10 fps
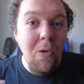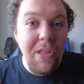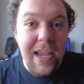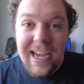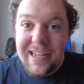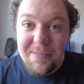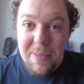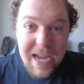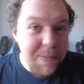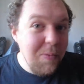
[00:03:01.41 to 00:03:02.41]
only in the
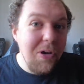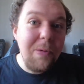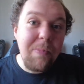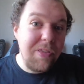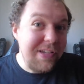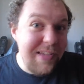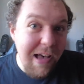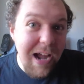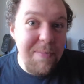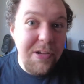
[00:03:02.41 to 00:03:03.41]
paperwork, but the
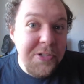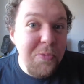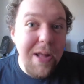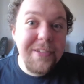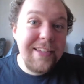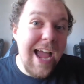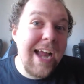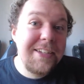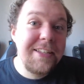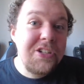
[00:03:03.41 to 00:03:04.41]
time as well to
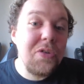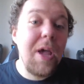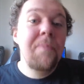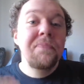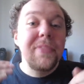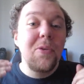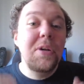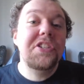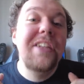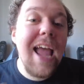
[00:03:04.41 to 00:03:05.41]
actually do it,
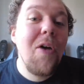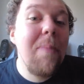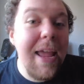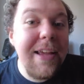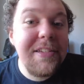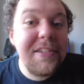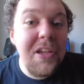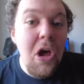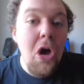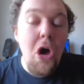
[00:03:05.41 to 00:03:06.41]
which now makes
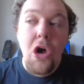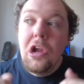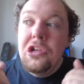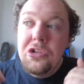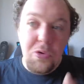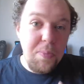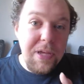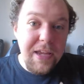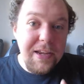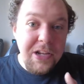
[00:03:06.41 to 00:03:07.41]

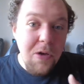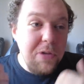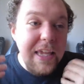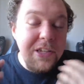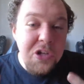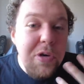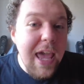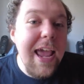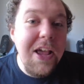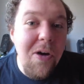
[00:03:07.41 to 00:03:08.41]
European, you know,
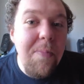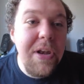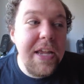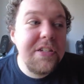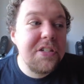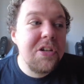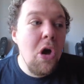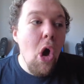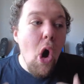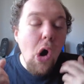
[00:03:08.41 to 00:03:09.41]
UK companies
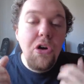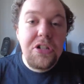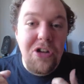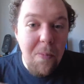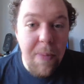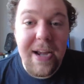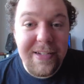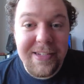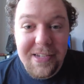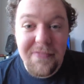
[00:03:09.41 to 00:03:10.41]

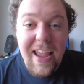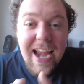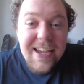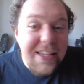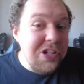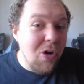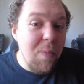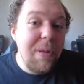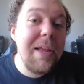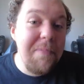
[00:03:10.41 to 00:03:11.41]
uncompetitive in the
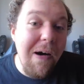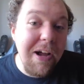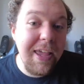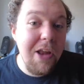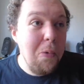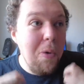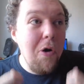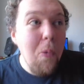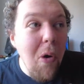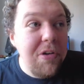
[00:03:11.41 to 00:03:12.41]
European market,
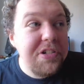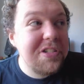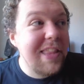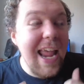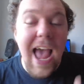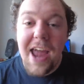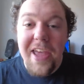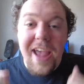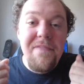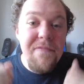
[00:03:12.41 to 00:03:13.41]
where at once they had
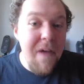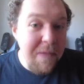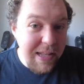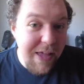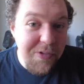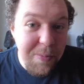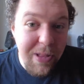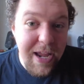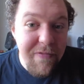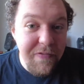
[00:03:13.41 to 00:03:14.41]
a very level
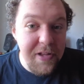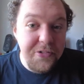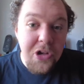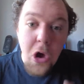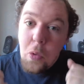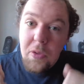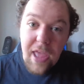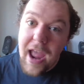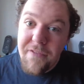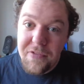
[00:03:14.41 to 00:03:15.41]
playing field
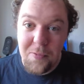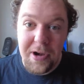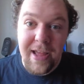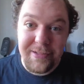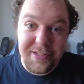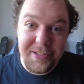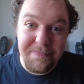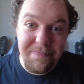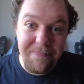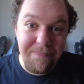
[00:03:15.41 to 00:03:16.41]
with everyone else.